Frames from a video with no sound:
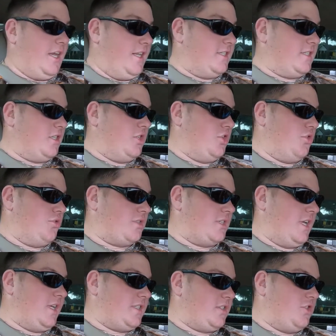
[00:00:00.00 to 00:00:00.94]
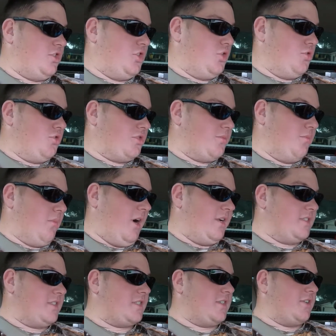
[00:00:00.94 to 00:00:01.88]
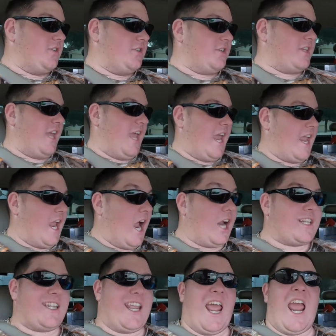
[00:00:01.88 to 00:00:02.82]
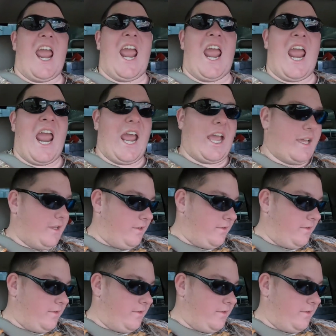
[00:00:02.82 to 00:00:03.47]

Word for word: It is a juice, yes. Ah, juice Monster Khaotic.